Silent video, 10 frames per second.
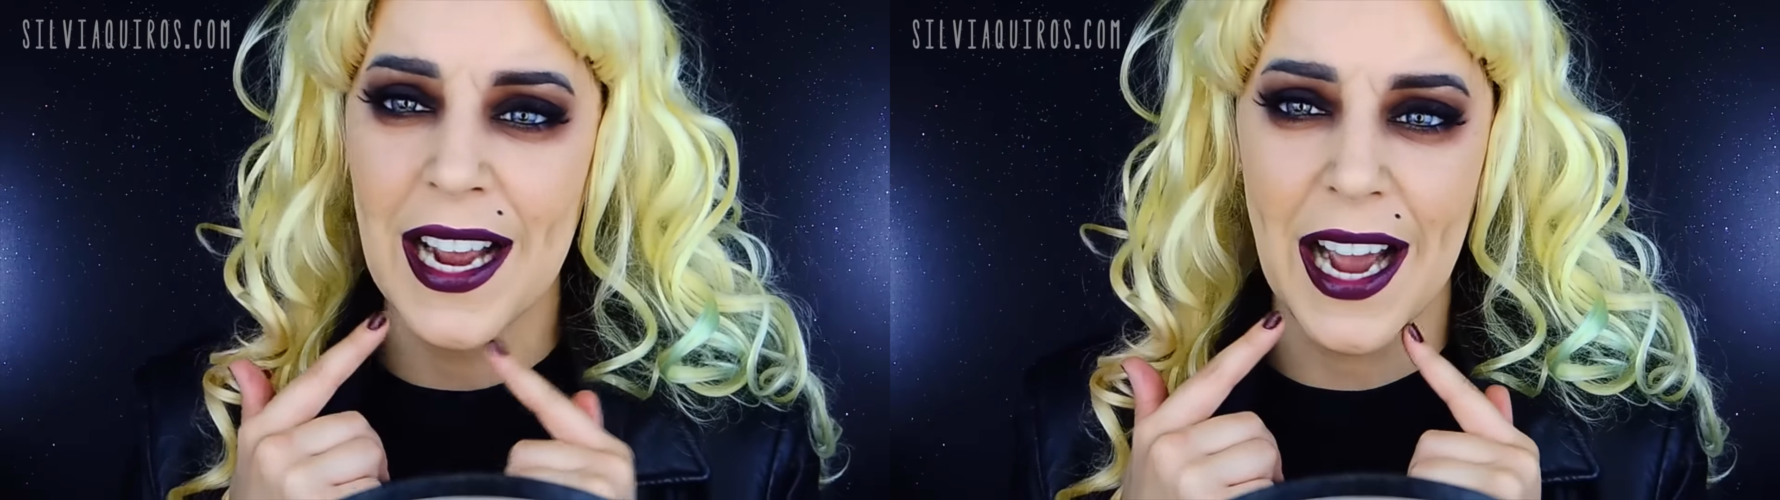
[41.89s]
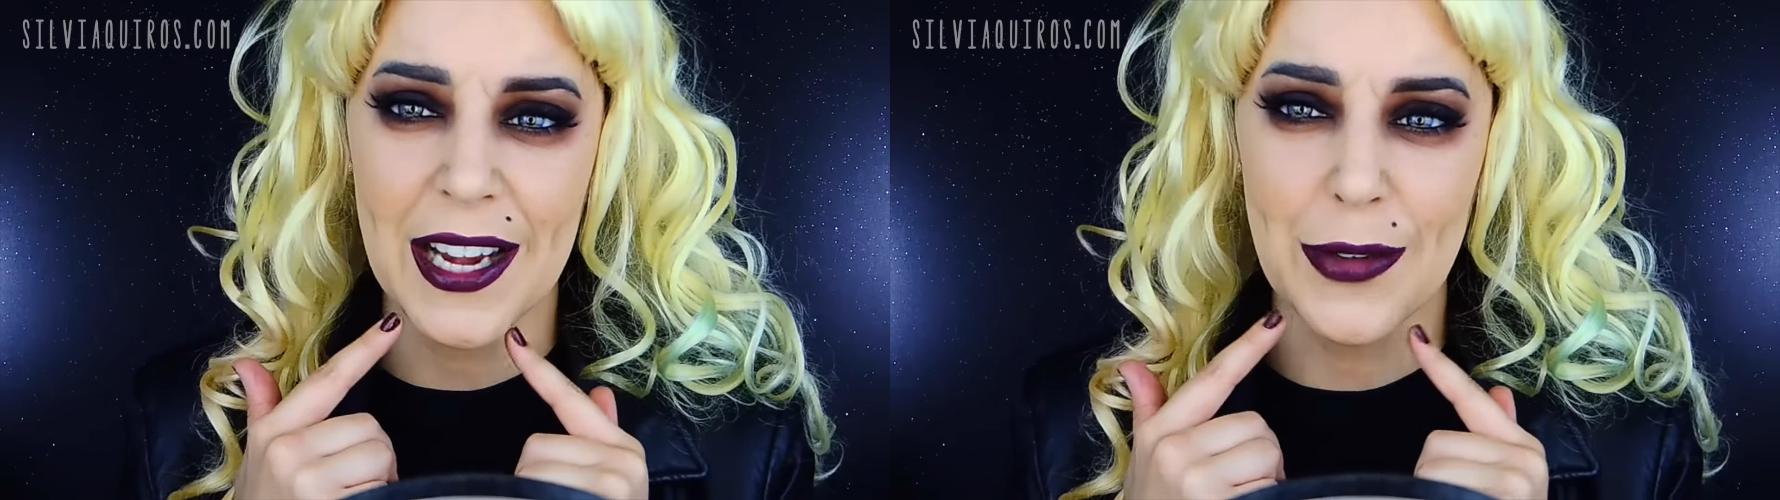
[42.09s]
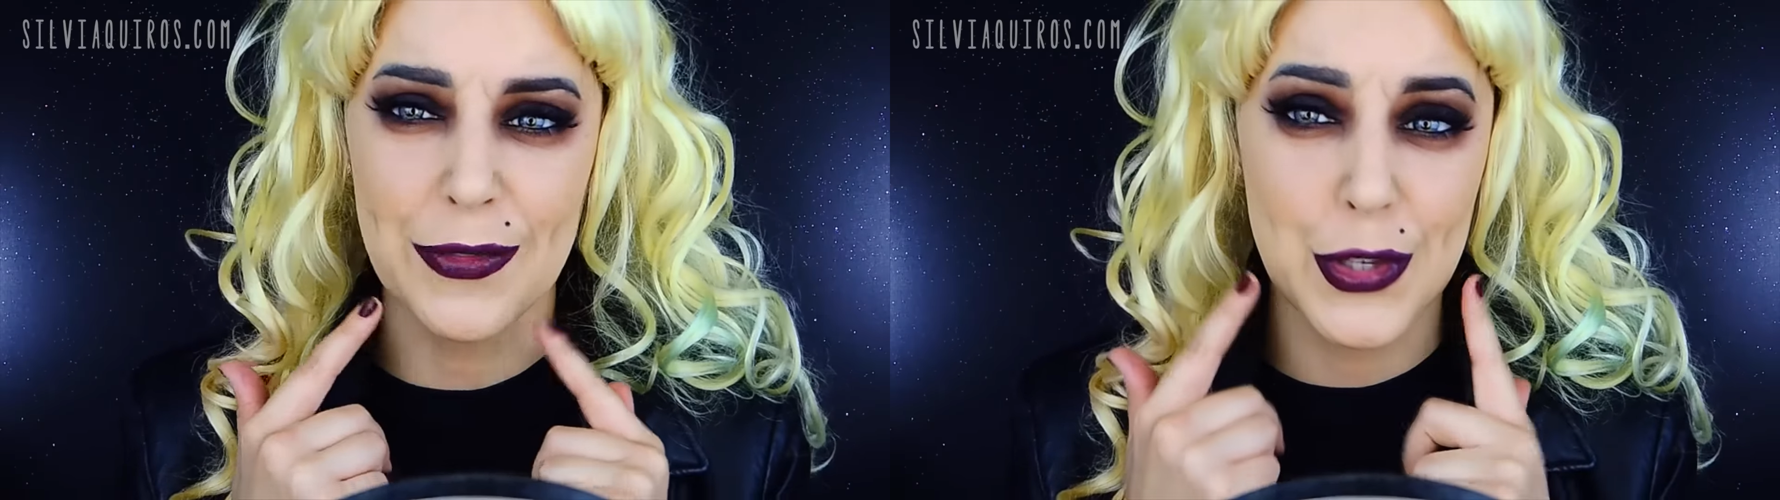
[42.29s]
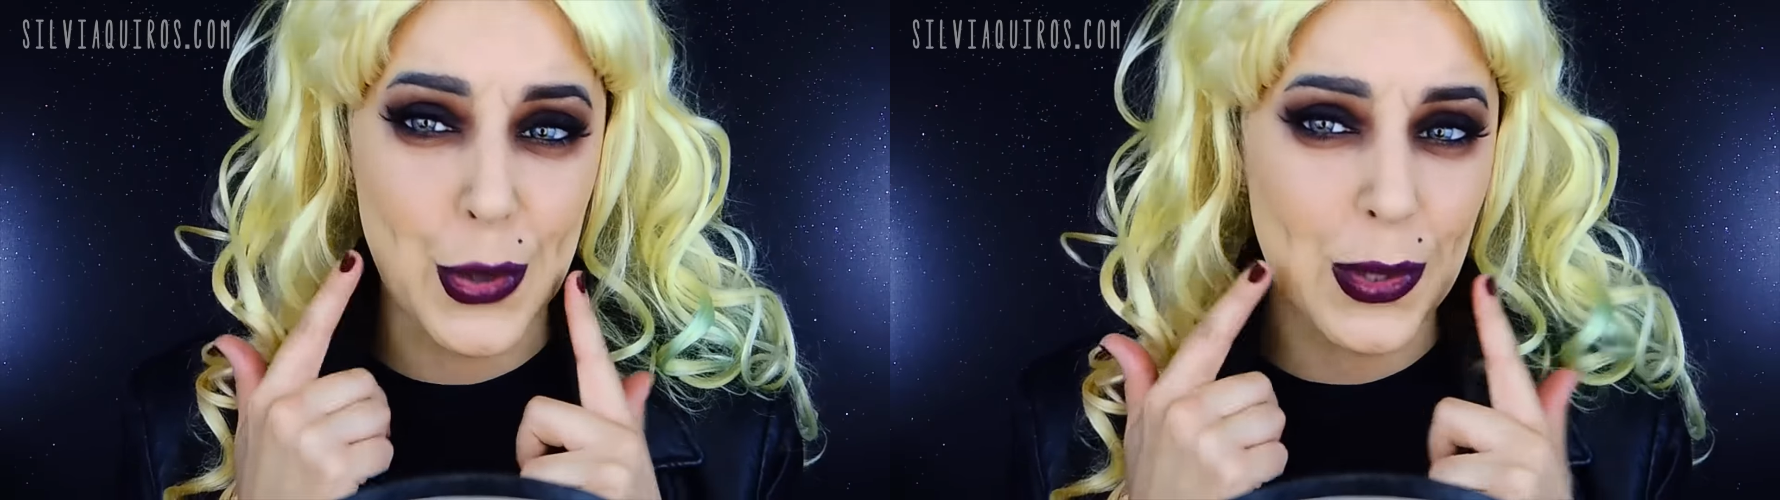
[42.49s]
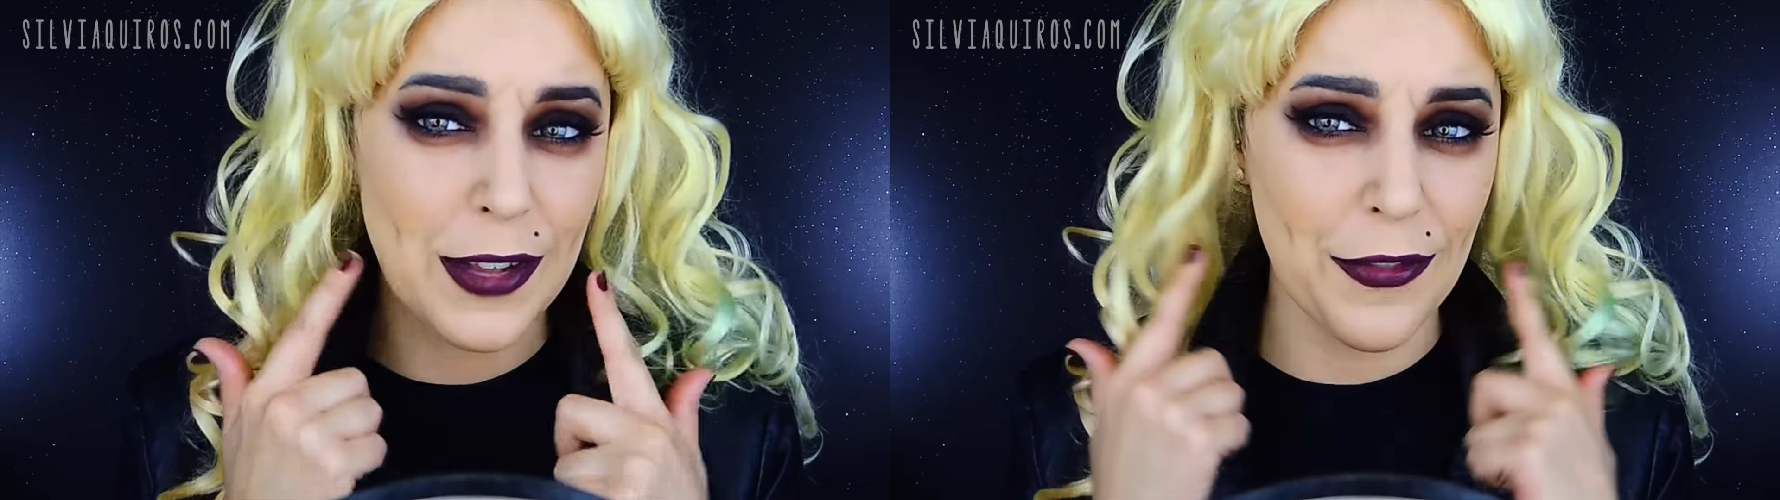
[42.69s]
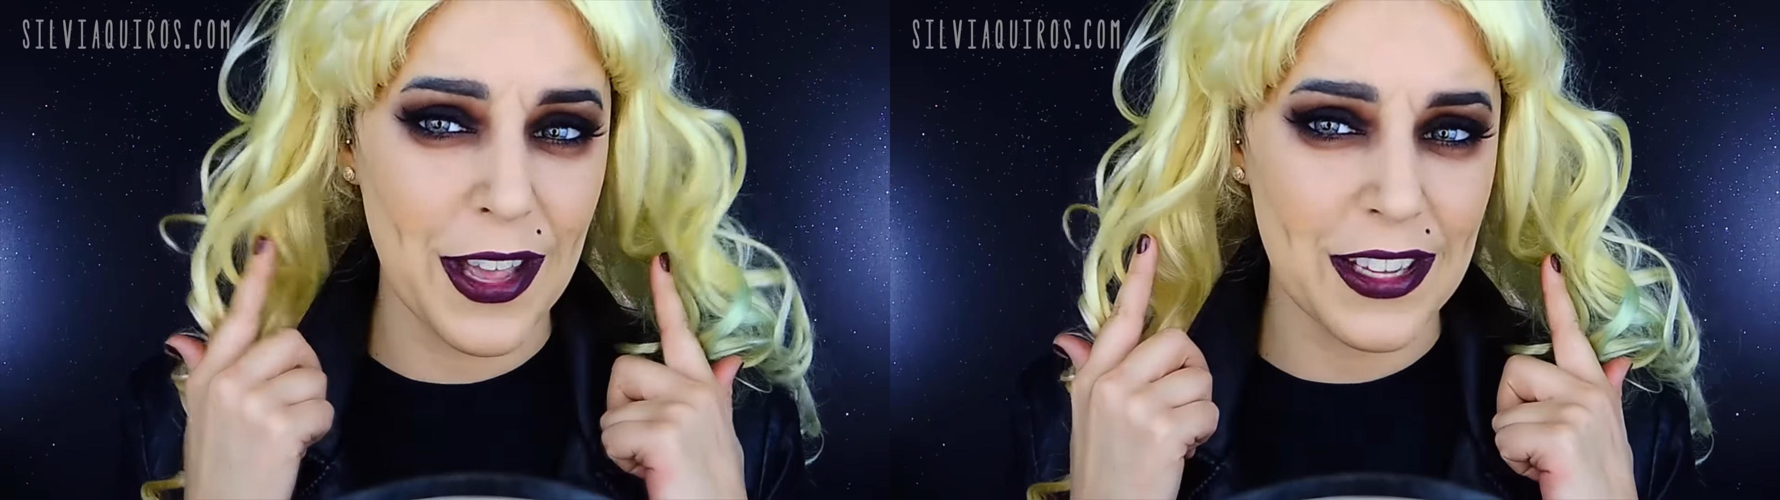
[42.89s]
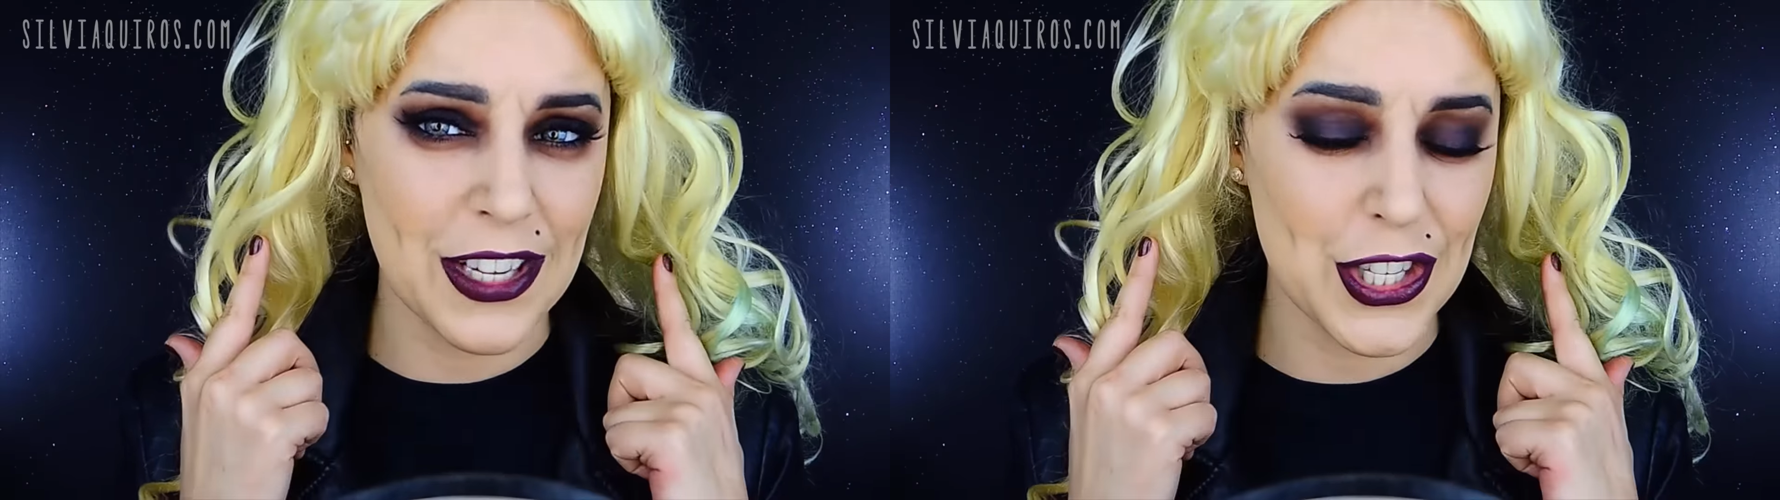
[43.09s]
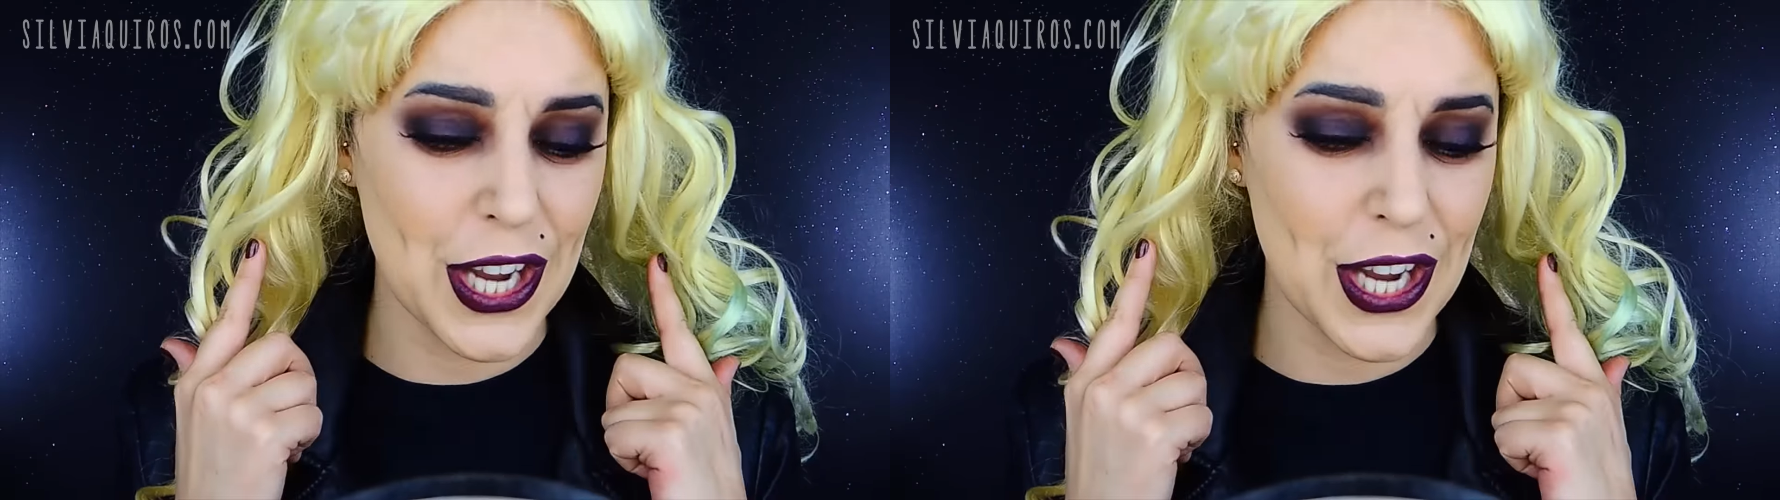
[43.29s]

kind of dual effect that